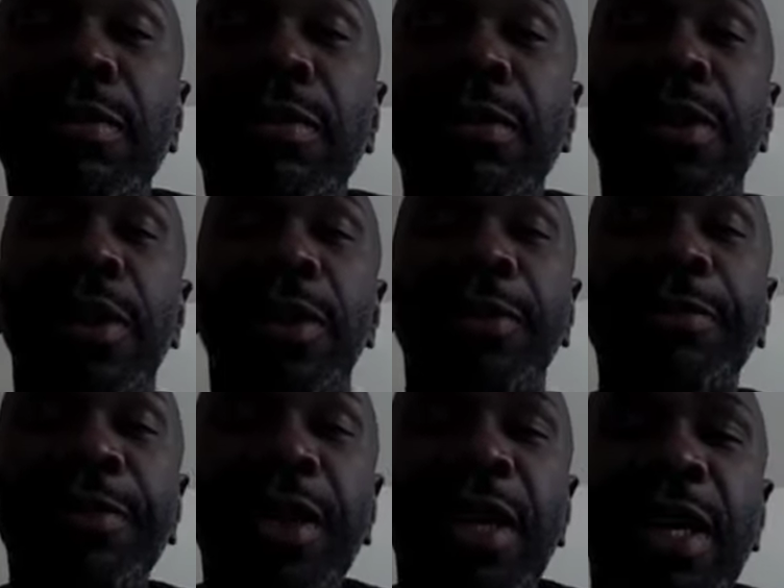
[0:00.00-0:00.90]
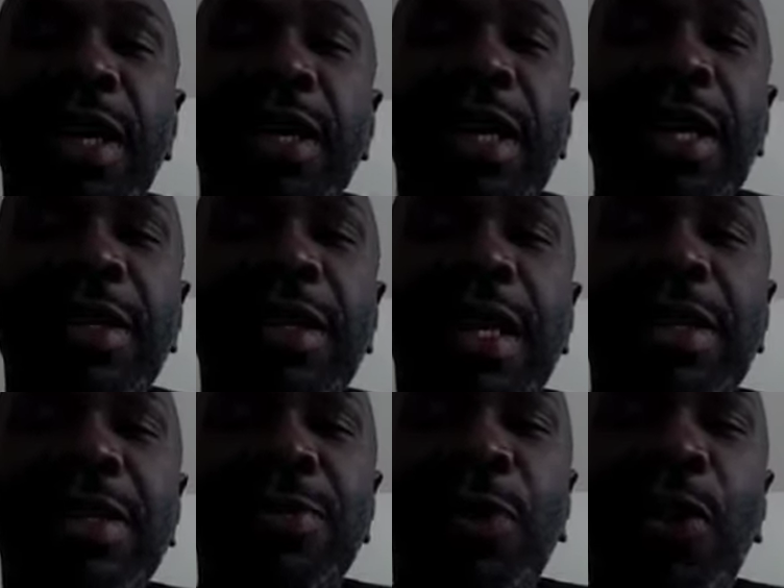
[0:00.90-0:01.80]
So
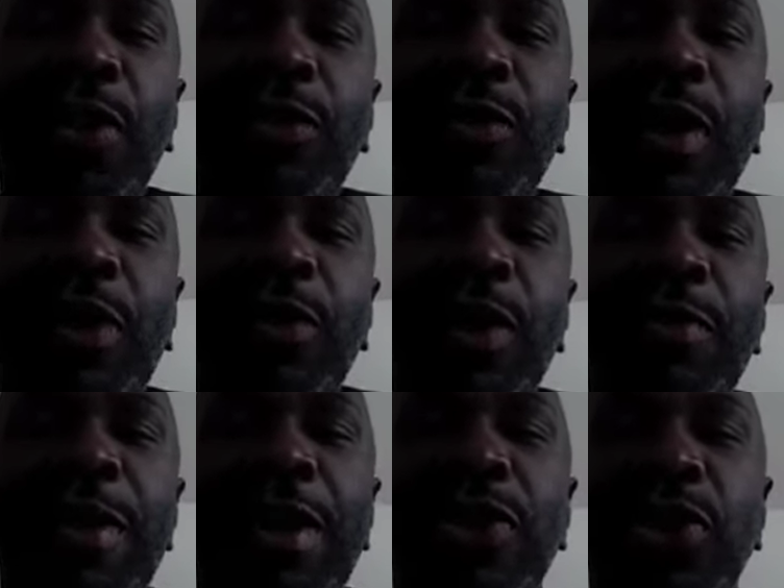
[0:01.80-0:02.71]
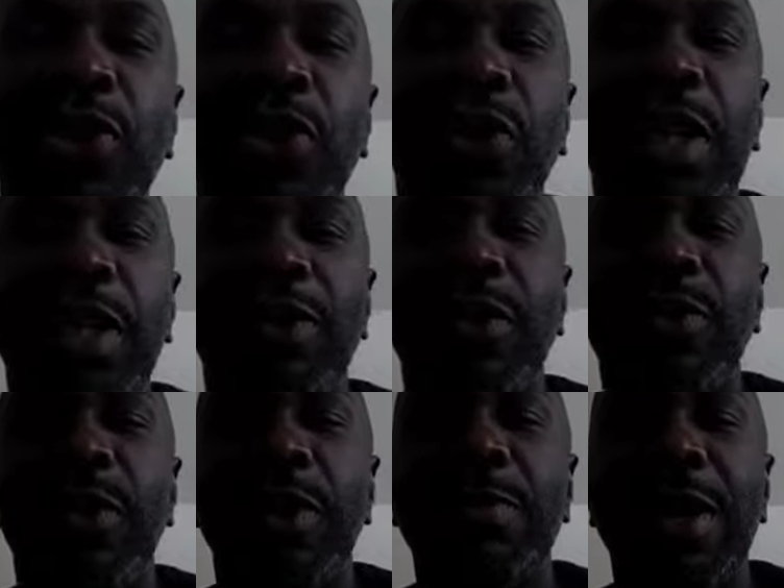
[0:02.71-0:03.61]
that's part of what I want to make sure that
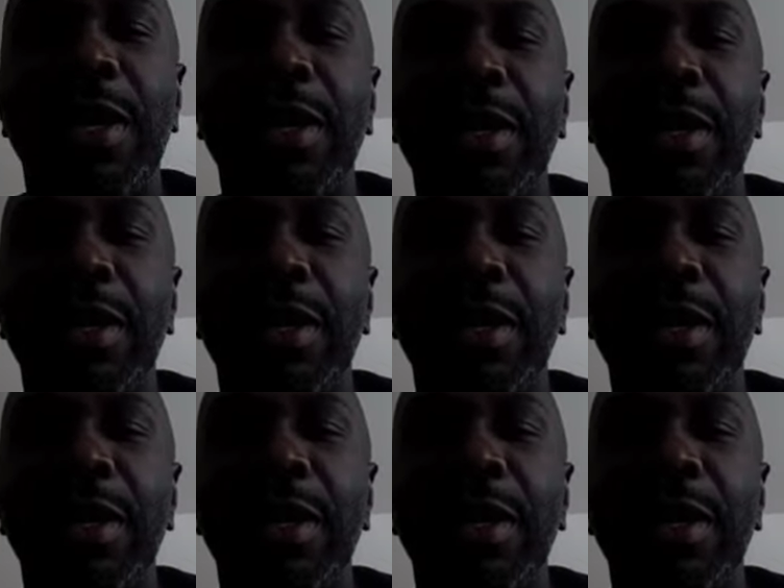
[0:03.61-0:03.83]
everyone